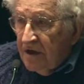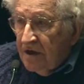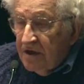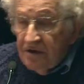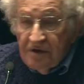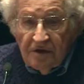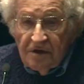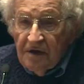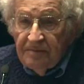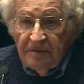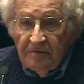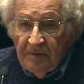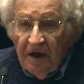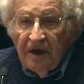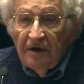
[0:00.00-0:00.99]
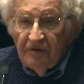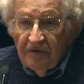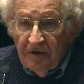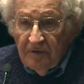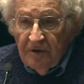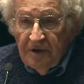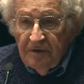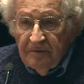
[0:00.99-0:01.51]
It's accepted by
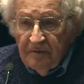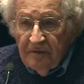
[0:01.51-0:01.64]
everyone.